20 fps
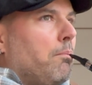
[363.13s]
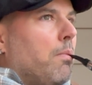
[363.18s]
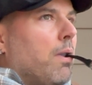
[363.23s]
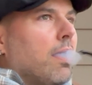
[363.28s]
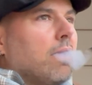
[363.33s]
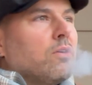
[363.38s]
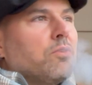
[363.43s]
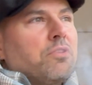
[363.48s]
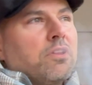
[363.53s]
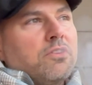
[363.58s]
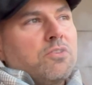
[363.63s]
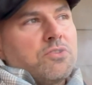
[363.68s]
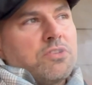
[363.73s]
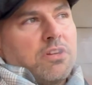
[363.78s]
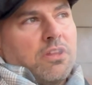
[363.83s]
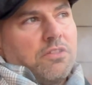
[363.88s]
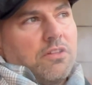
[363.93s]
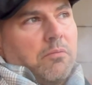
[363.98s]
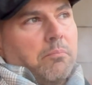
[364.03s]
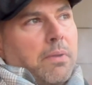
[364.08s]
I don't think there's
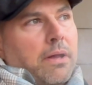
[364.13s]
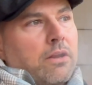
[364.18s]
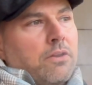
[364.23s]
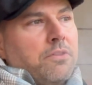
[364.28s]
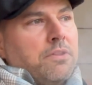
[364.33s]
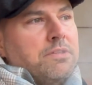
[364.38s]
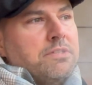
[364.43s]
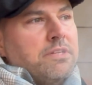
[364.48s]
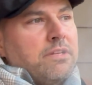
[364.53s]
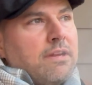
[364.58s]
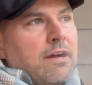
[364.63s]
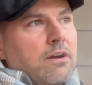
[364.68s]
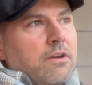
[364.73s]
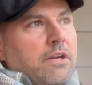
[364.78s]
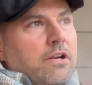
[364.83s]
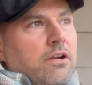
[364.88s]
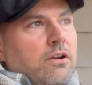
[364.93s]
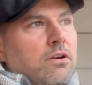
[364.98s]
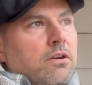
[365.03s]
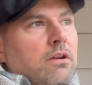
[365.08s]
anything better than sitting out
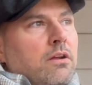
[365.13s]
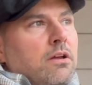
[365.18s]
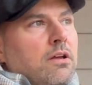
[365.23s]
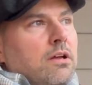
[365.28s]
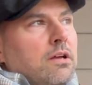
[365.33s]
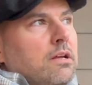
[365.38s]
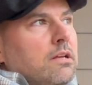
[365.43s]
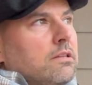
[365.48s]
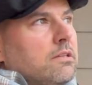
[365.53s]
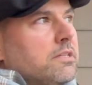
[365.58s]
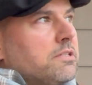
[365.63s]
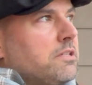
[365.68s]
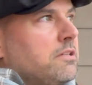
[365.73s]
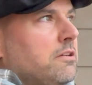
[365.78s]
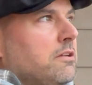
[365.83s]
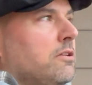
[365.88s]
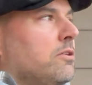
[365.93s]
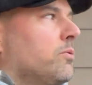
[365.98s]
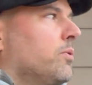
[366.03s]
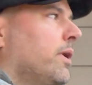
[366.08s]
here,
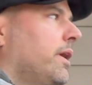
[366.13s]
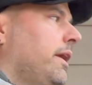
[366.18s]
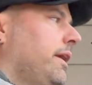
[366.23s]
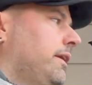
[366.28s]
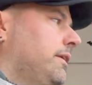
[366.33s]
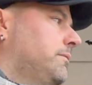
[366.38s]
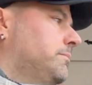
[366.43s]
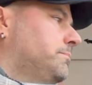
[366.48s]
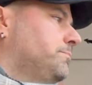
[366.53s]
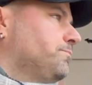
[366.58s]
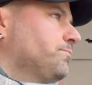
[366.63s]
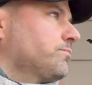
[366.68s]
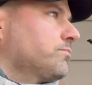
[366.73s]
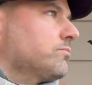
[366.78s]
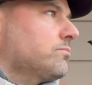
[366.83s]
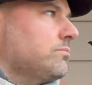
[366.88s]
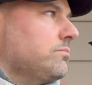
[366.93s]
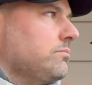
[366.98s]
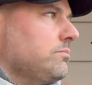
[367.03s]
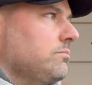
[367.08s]
listening to the rain,
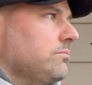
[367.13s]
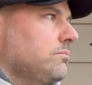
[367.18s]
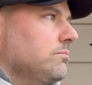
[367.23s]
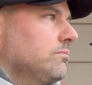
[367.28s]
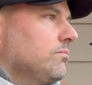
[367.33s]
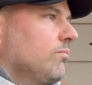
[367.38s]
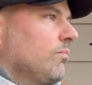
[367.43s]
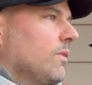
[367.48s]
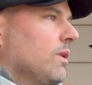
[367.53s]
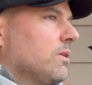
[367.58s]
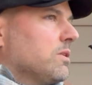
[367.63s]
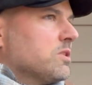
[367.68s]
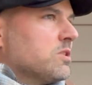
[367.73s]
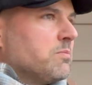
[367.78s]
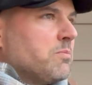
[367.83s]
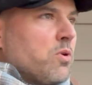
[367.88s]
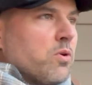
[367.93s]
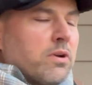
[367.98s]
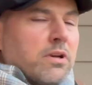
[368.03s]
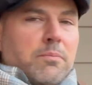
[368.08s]

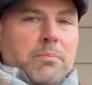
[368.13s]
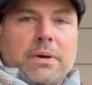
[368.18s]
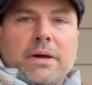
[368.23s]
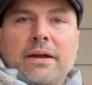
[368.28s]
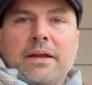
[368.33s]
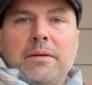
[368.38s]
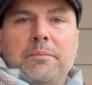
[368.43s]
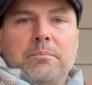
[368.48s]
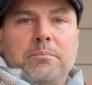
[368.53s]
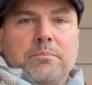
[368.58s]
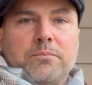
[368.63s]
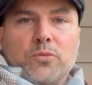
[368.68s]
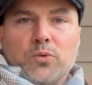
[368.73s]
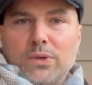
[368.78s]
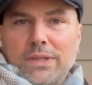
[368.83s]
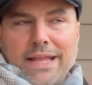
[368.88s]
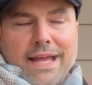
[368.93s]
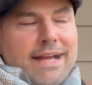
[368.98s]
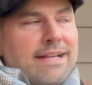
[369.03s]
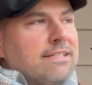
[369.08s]
smoking a pipe,
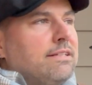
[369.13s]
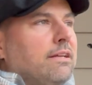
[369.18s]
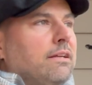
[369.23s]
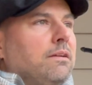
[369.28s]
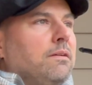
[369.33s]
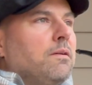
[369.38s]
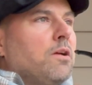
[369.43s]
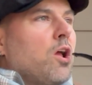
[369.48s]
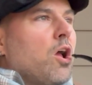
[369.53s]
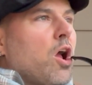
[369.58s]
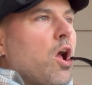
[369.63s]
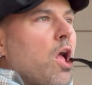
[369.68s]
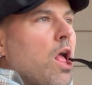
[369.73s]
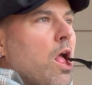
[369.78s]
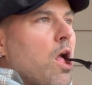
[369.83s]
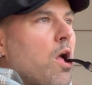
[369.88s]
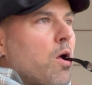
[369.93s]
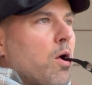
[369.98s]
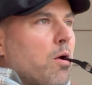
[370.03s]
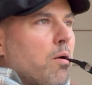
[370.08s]
relaxing,
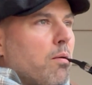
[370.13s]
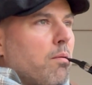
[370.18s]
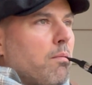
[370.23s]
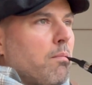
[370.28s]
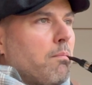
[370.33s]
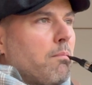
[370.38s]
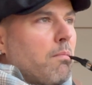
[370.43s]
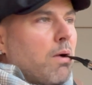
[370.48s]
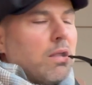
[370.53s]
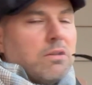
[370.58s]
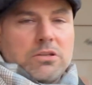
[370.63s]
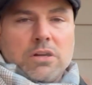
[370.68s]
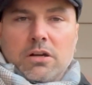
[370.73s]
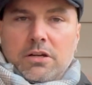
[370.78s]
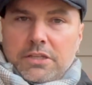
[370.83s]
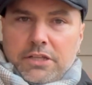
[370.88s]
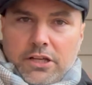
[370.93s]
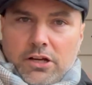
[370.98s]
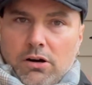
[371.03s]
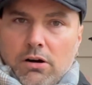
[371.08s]

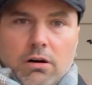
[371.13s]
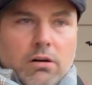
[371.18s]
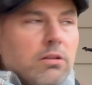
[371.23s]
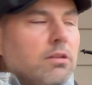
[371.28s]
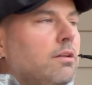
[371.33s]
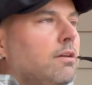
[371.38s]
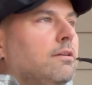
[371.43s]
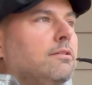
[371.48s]
talking to y'all.